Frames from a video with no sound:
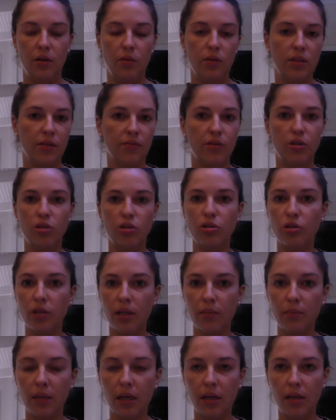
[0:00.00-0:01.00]
different
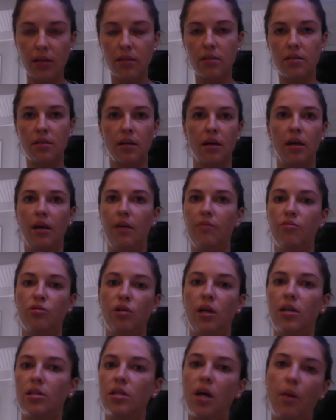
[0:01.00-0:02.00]
treatments. I've
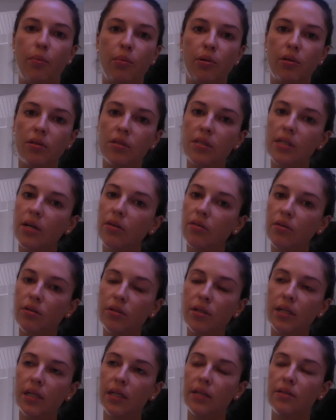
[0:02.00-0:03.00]
tried topical
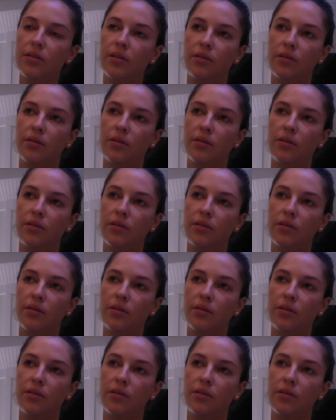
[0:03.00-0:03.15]
steroids.